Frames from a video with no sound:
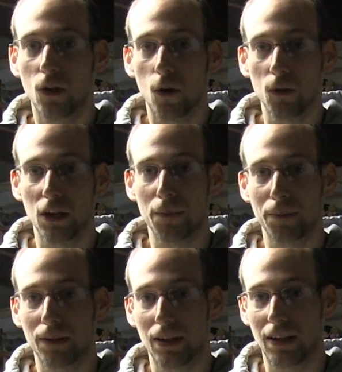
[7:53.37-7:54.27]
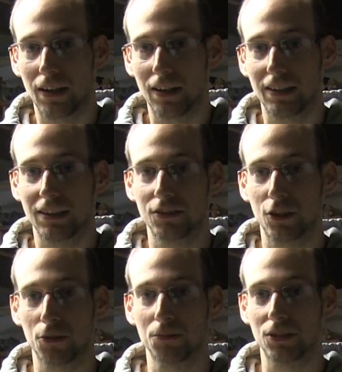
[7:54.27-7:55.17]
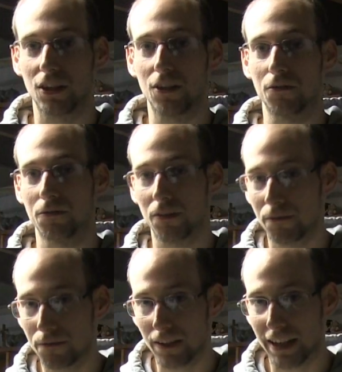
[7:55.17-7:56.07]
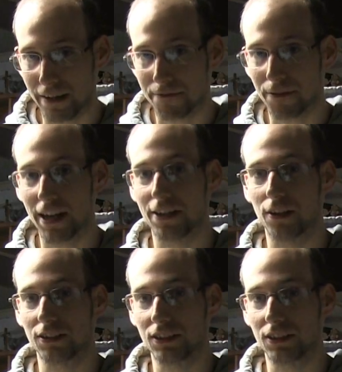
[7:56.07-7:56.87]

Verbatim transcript: hold up uh, in terms of a fine art